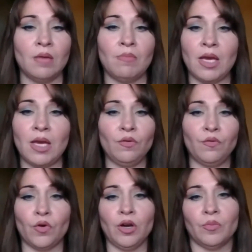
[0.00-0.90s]
make it
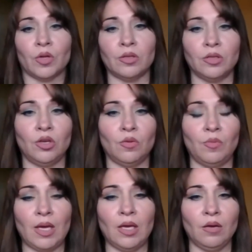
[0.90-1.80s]
affordable, you know,
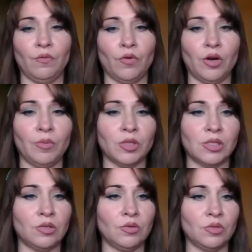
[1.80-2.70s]
make it affordable
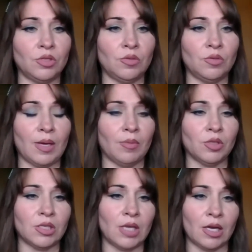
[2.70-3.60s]
to be able
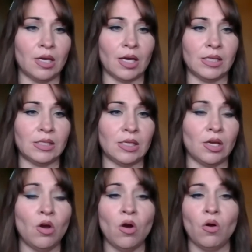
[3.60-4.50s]
to get an ID,